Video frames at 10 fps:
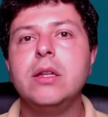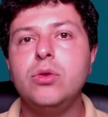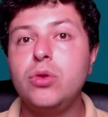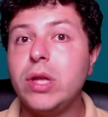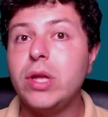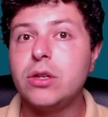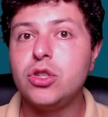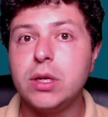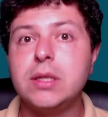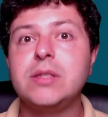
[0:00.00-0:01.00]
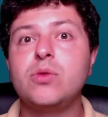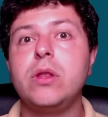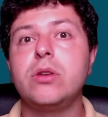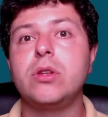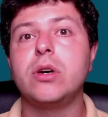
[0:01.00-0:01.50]
Do check this with
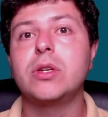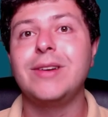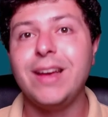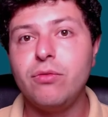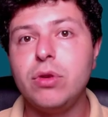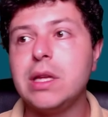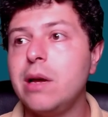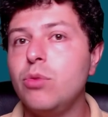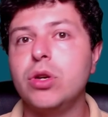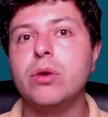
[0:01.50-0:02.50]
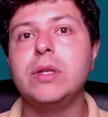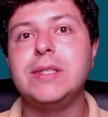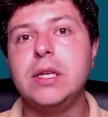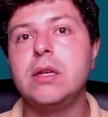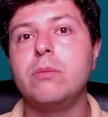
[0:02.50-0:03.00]
your doctor every time you go and
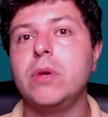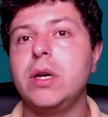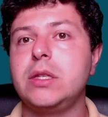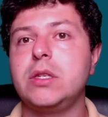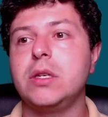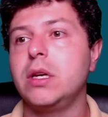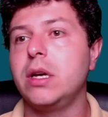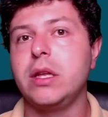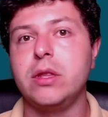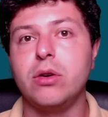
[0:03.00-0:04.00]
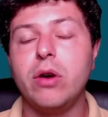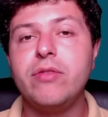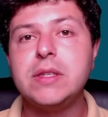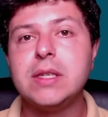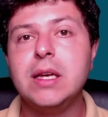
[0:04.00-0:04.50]
see them at their
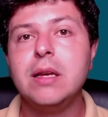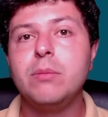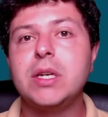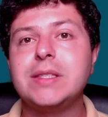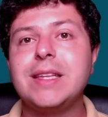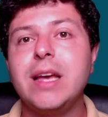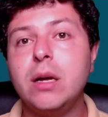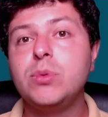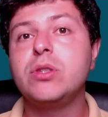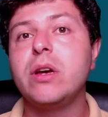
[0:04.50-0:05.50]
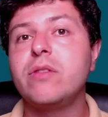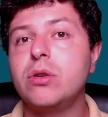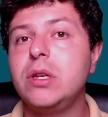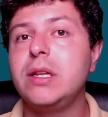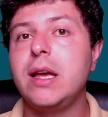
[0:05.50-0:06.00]
office, because it helps to have a
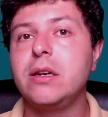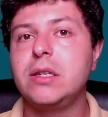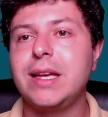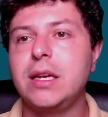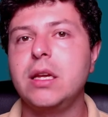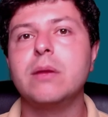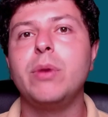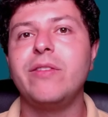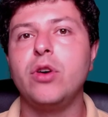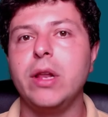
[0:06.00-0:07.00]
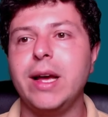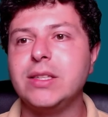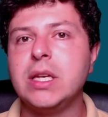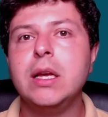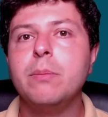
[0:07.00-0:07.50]
good inhaler technique above all
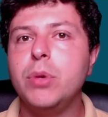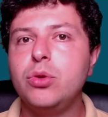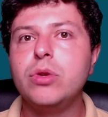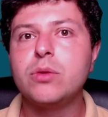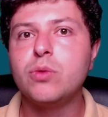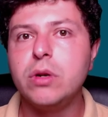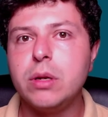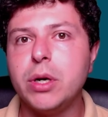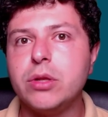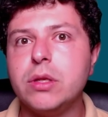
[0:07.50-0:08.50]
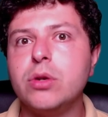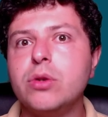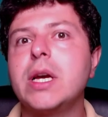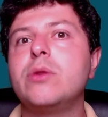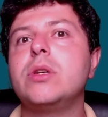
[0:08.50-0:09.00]
else. But do not worry about the dose
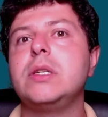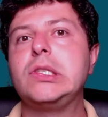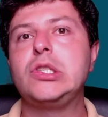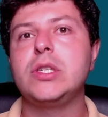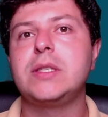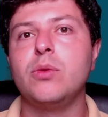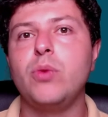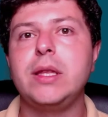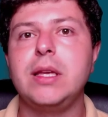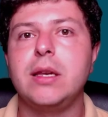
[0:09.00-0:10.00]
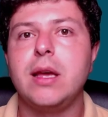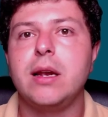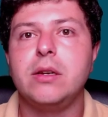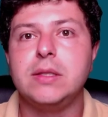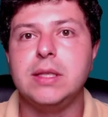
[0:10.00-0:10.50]
counter. It's just the way the
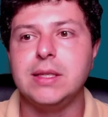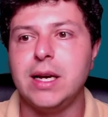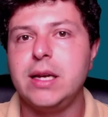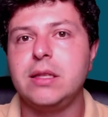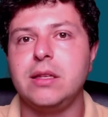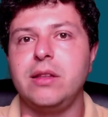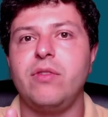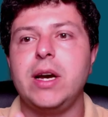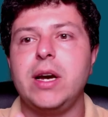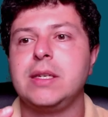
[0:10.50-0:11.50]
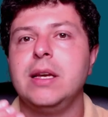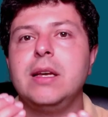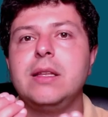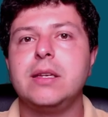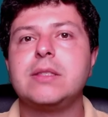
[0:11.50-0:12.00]
inhaler is designed. The device
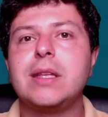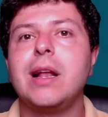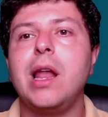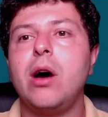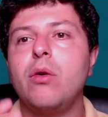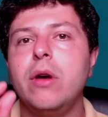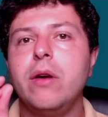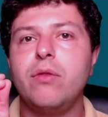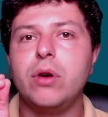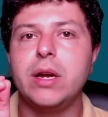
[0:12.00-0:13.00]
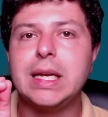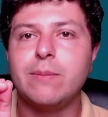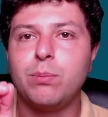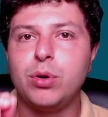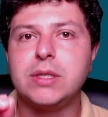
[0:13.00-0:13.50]
doesn't allow for
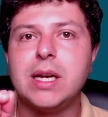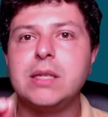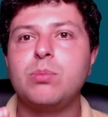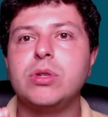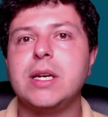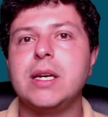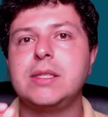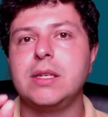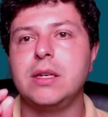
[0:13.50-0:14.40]
precise